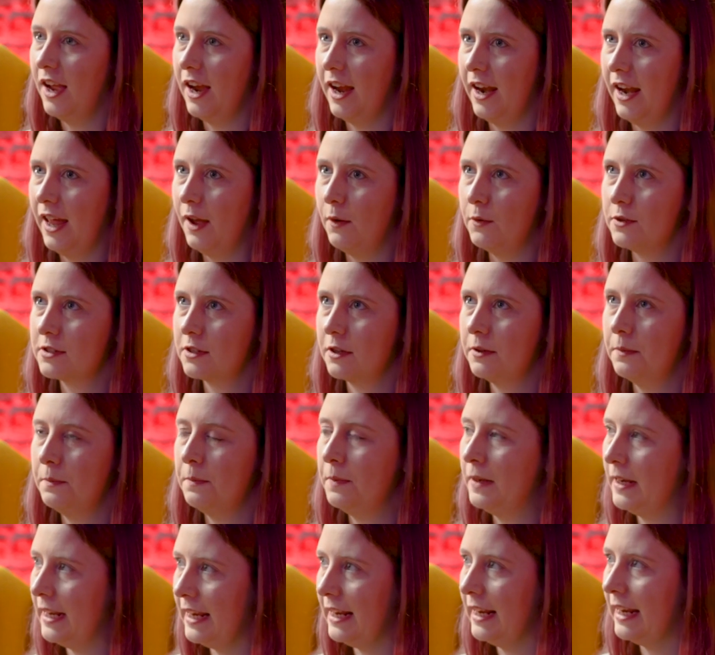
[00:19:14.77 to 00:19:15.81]
And I was
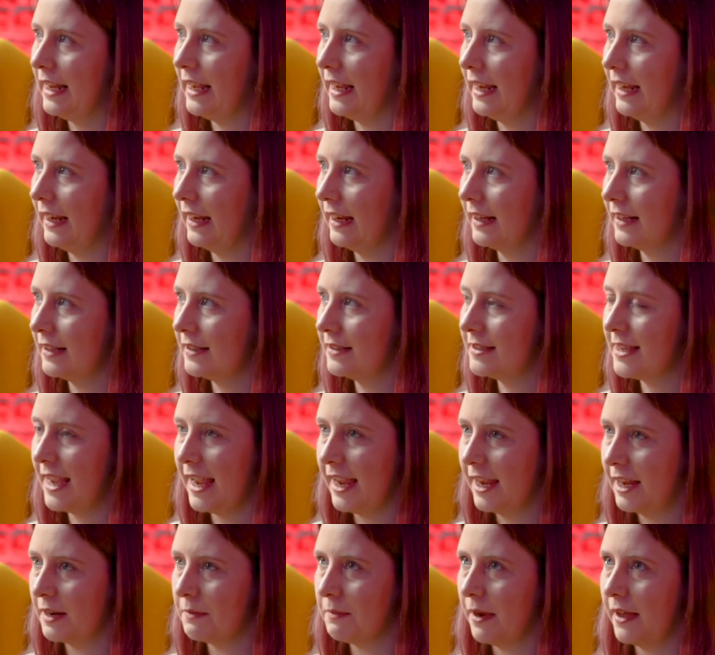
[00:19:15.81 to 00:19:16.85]
completely
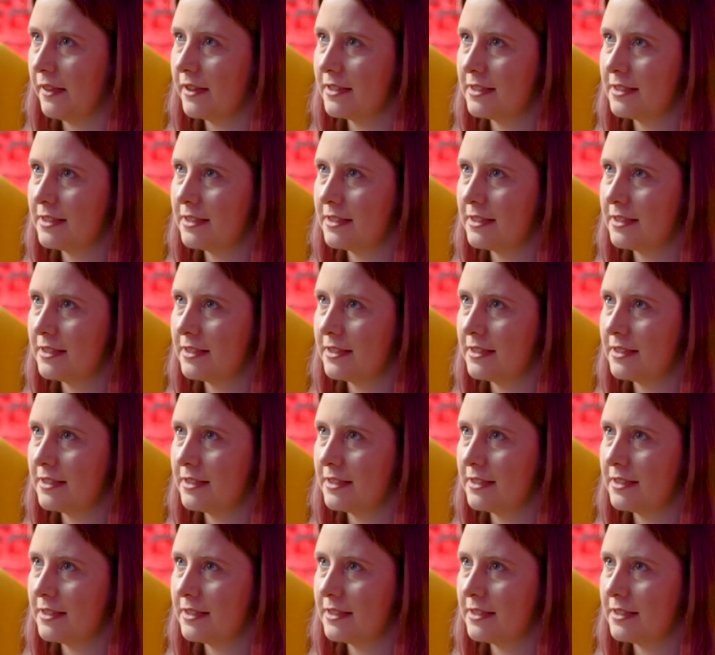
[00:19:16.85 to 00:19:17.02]
taken by